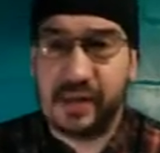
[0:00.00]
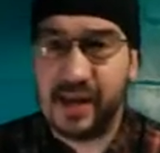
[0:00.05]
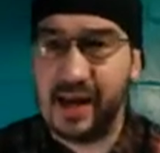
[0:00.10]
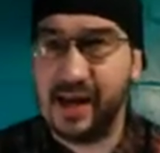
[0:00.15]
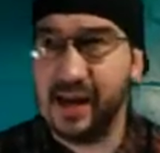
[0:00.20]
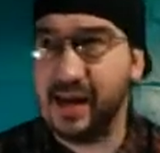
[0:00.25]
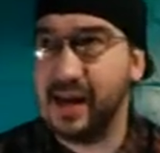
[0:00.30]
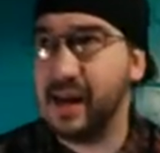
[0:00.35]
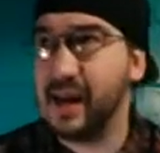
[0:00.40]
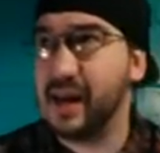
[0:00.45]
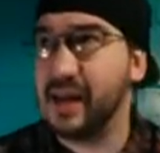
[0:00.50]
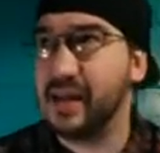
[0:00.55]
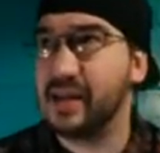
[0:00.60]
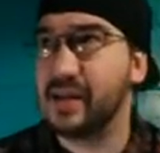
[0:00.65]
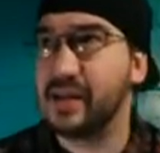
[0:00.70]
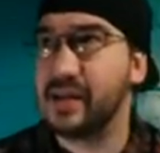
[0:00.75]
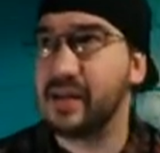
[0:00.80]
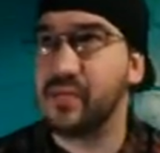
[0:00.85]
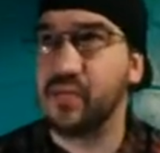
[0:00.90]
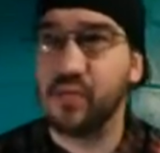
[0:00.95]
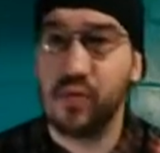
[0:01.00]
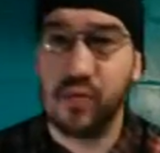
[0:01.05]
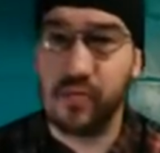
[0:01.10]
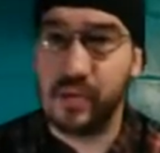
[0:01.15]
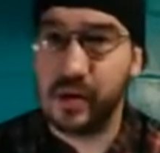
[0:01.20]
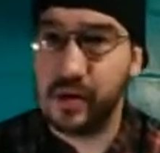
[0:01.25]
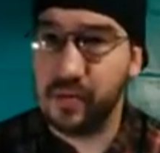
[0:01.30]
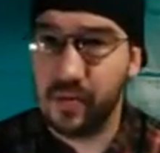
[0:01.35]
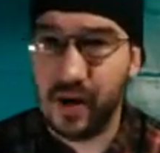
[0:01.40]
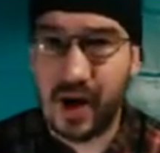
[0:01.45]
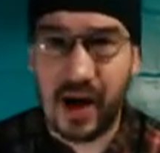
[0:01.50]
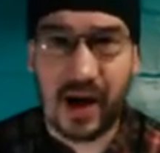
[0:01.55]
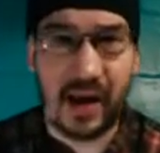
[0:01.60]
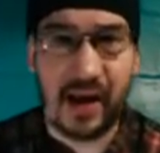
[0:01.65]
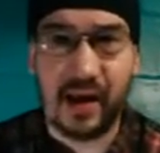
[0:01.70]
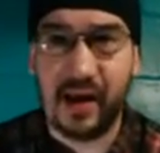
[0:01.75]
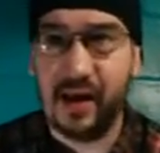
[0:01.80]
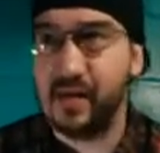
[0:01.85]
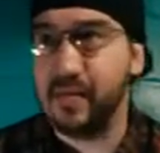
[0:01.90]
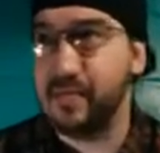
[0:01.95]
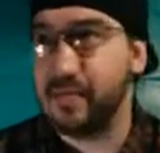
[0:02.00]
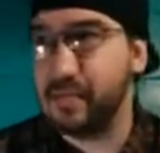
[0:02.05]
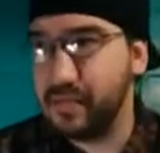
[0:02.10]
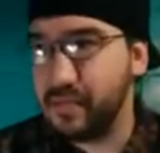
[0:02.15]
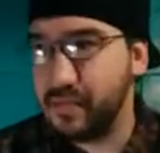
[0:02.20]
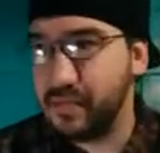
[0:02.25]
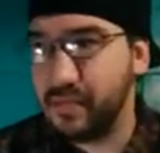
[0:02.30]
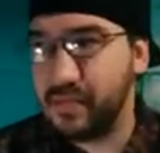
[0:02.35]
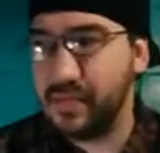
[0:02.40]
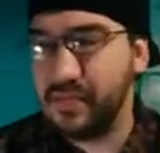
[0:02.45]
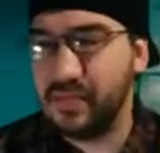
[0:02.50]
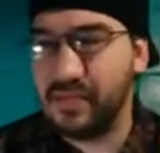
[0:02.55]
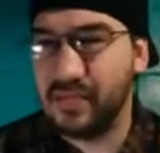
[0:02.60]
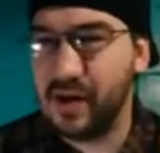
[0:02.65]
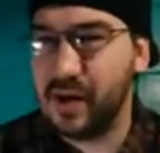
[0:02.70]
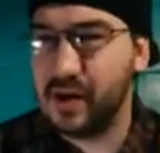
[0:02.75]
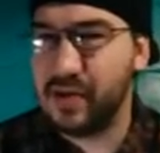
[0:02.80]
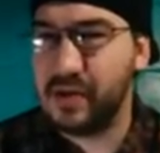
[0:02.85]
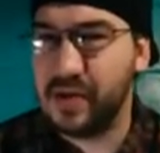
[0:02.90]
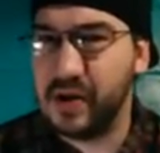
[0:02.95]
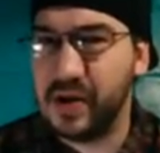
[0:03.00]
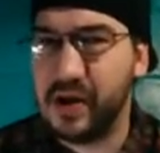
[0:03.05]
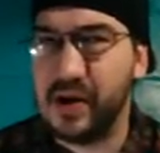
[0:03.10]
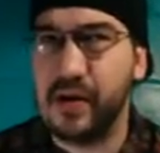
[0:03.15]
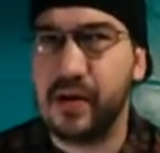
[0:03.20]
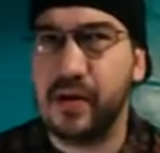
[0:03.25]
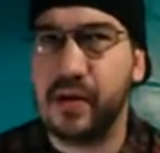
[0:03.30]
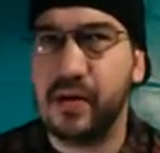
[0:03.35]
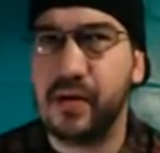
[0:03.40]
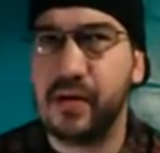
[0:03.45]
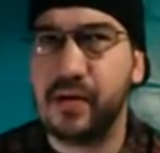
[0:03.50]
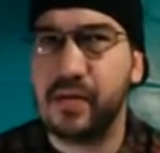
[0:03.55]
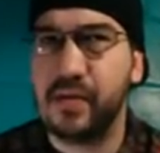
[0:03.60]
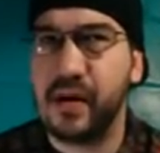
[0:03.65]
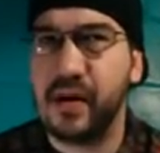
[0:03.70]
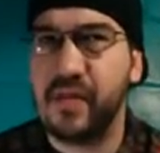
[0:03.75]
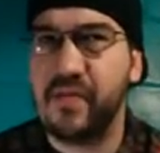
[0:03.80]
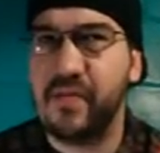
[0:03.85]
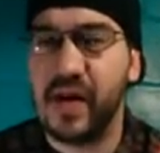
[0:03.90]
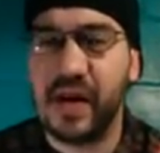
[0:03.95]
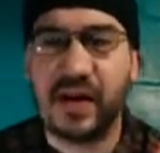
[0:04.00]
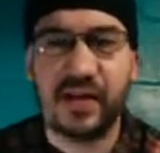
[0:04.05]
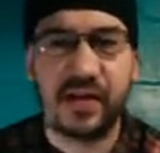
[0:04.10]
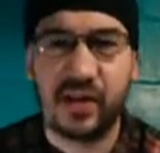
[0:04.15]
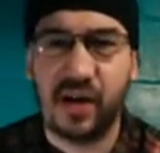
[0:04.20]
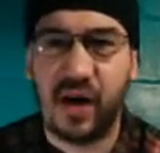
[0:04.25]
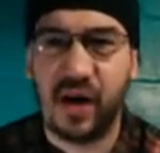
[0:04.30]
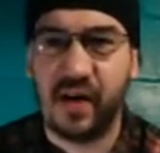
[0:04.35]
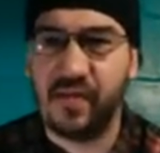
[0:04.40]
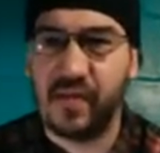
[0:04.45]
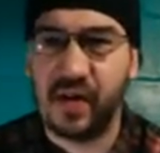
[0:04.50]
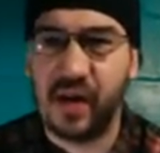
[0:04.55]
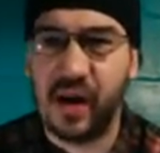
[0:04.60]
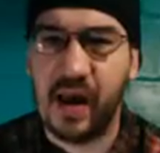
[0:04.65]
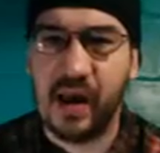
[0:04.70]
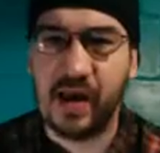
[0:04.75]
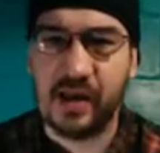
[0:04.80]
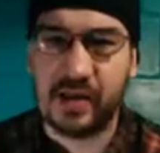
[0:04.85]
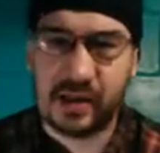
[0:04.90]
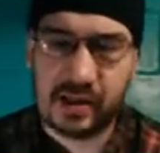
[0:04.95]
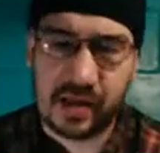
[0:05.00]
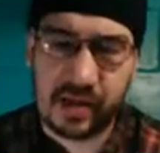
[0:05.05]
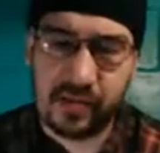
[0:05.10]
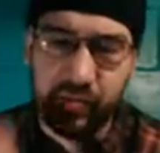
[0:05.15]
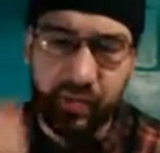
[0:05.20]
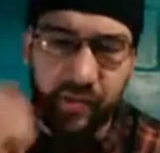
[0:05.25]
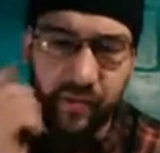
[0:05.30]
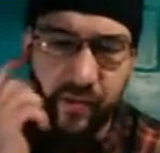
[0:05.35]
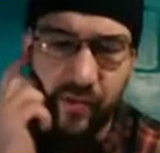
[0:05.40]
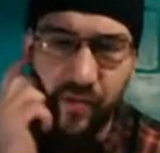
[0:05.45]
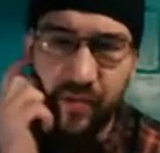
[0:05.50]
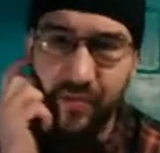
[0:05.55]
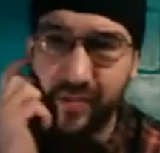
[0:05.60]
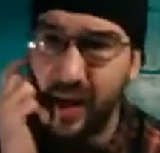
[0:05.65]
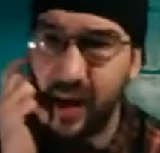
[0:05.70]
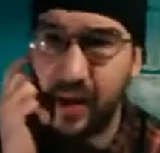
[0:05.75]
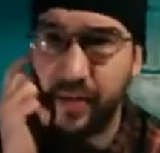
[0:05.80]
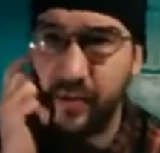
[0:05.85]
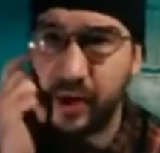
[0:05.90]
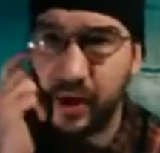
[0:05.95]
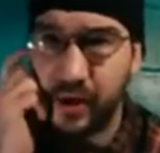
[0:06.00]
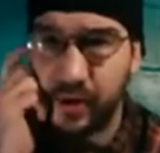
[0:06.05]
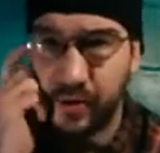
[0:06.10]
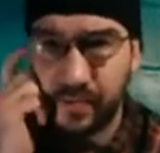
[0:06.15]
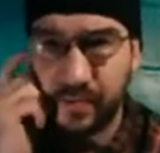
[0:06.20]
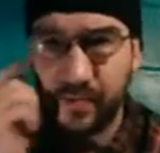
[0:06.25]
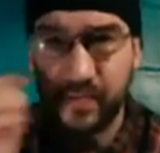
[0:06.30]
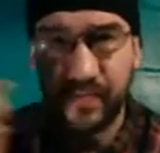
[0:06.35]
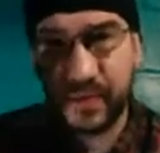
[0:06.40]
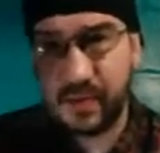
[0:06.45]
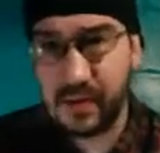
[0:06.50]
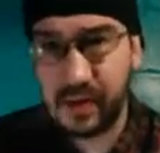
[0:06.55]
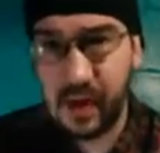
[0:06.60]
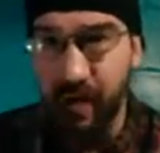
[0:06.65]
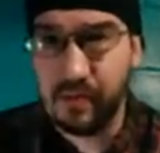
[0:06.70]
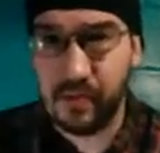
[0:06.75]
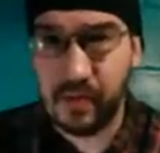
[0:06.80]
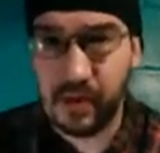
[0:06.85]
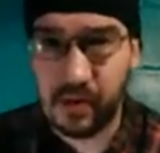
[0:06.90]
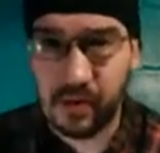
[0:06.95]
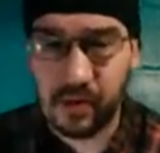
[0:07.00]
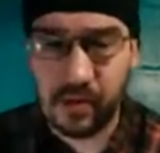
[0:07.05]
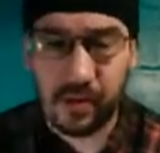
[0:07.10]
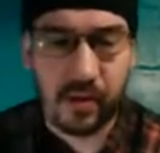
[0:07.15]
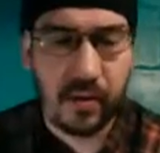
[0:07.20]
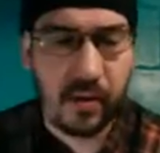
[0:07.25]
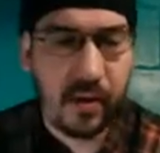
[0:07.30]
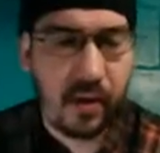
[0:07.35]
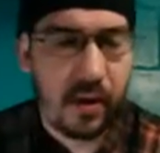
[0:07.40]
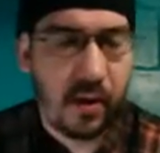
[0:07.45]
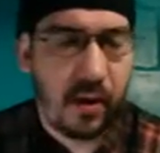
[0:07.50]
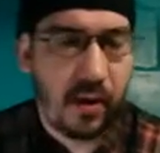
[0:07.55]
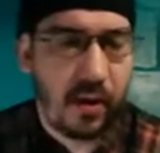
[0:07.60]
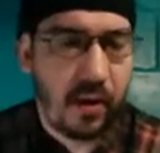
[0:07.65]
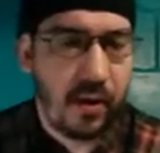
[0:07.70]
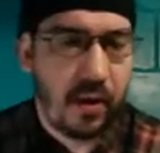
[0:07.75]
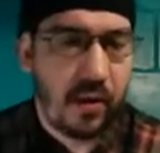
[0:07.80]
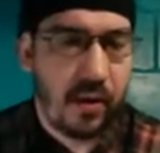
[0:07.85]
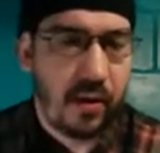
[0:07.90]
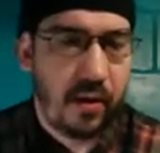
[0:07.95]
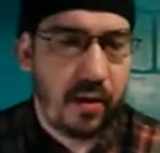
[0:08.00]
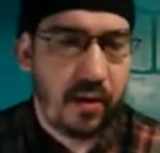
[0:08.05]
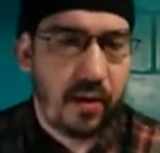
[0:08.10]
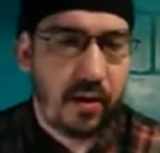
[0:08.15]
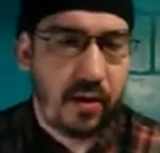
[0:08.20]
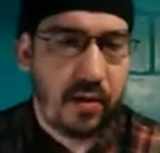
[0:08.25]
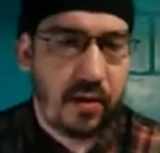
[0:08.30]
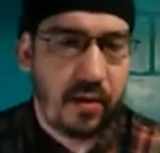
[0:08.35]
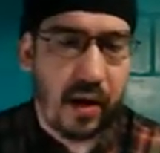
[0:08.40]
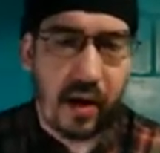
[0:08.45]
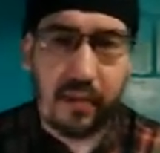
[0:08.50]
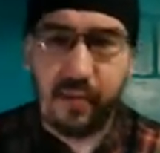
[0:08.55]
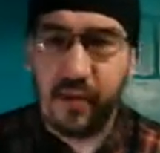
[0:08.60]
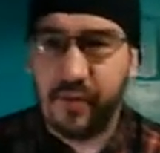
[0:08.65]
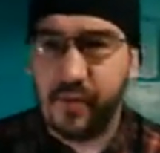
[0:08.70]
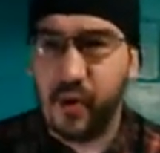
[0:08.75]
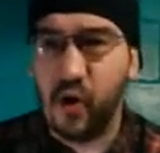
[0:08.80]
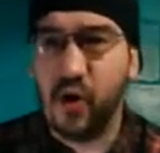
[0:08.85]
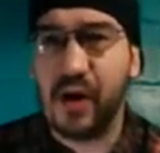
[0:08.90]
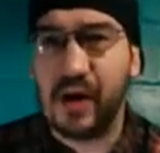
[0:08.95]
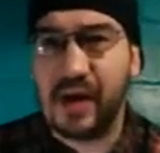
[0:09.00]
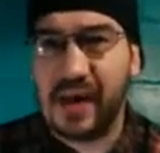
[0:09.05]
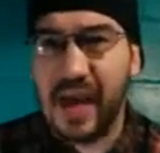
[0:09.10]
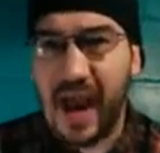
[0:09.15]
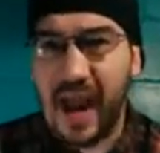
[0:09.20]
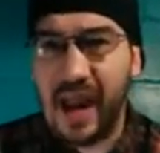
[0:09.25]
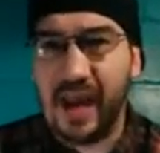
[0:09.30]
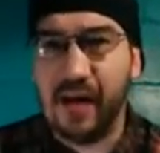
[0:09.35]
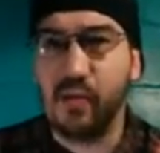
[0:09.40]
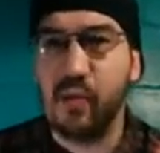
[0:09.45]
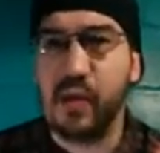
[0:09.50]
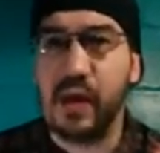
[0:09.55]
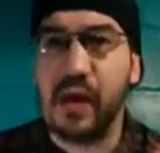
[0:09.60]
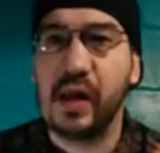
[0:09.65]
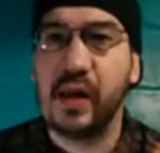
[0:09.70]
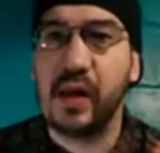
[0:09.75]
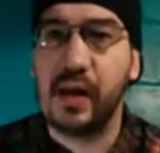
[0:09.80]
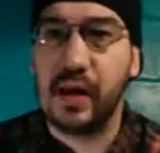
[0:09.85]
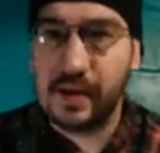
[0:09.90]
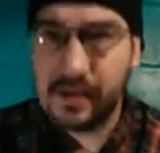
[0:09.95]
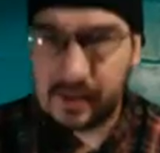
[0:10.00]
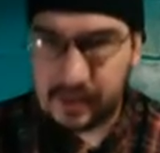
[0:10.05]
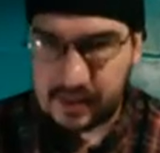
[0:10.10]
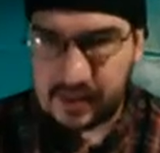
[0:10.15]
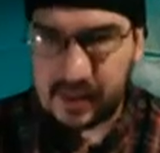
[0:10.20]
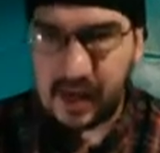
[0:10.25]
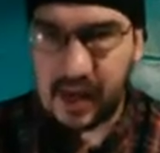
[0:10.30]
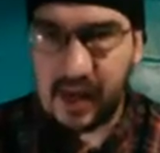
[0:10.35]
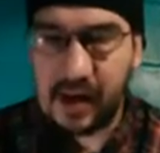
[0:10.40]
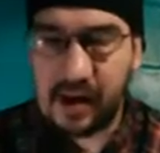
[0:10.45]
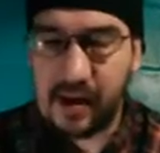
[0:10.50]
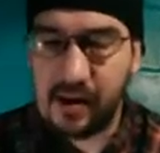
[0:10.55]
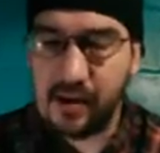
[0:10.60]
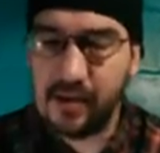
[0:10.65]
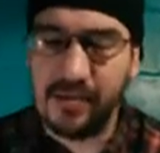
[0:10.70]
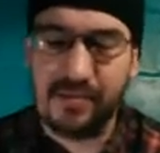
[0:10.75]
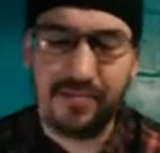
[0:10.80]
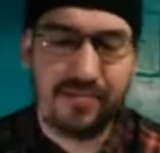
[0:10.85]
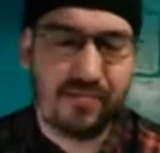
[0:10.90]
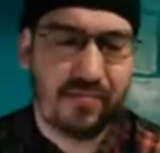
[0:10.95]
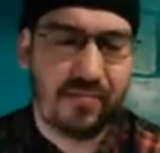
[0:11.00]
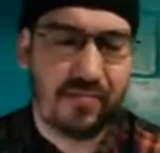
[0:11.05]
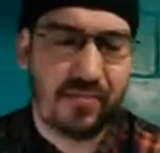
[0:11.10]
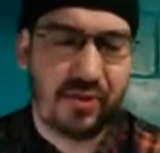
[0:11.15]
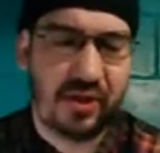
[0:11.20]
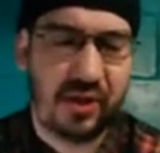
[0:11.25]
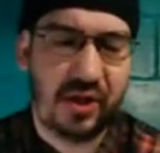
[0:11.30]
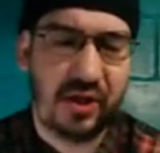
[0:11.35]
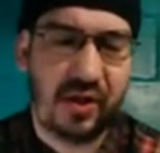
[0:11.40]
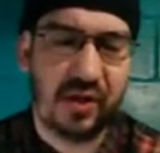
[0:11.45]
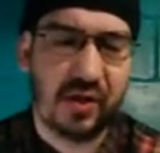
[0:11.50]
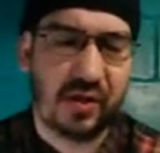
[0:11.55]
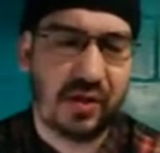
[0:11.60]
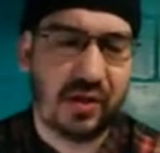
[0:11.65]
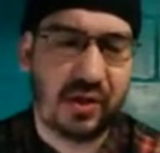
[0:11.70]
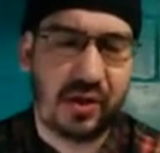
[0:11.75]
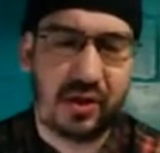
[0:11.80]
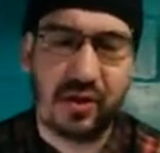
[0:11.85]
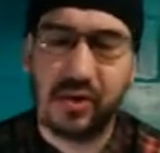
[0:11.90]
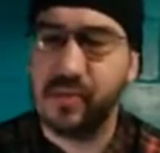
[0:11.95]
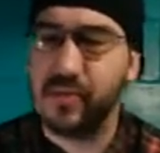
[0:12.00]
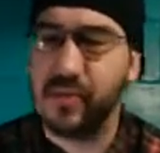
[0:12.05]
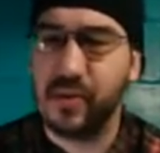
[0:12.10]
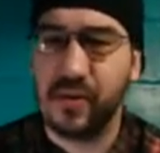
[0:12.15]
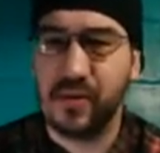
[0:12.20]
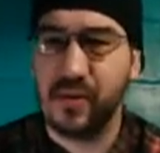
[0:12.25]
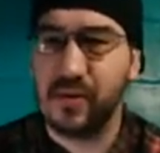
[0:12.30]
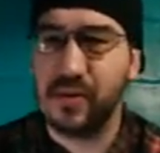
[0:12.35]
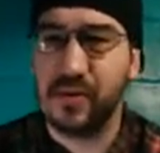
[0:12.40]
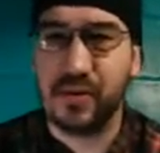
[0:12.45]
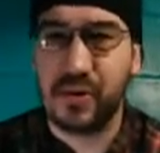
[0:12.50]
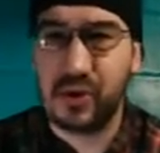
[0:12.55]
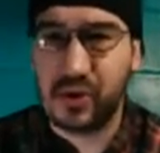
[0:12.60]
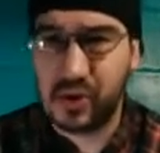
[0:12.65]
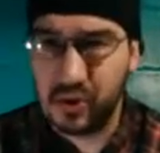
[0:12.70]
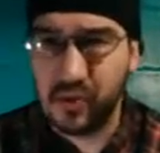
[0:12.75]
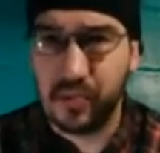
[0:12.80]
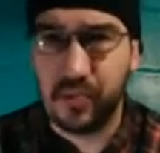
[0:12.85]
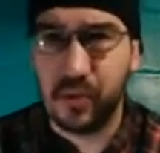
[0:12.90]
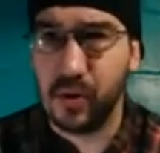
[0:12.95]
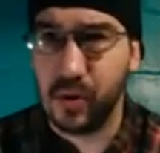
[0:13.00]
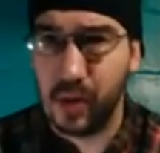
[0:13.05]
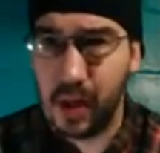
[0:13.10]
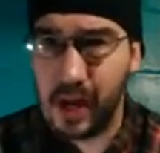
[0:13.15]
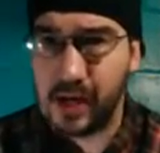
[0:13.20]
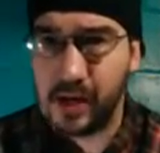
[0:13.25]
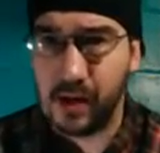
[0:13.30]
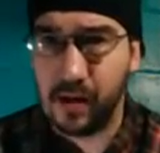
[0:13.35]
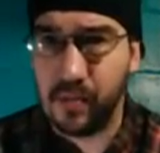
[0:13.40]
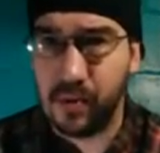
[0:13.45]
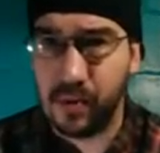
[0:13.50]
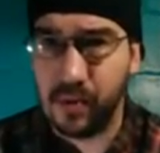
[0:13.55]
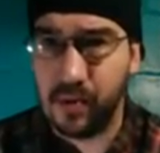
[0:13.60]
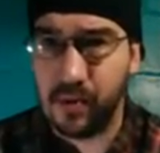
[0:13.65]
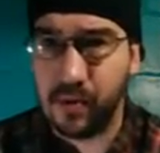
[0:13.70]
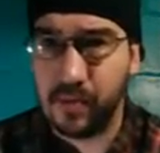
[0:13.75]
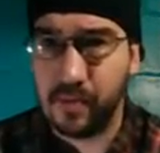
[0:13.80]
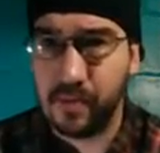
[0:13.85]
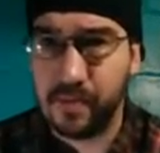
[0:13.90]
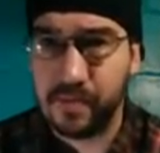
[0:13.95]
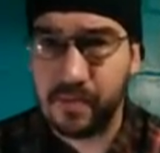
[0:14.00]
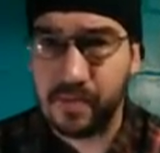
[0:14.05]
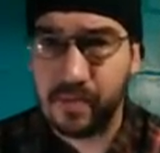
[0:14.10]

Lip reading: Sane against Ruby Riott. I think they faced off in NXT before, maybe. But that'd be good. Number four, Kairi Sane. She is super, super likable.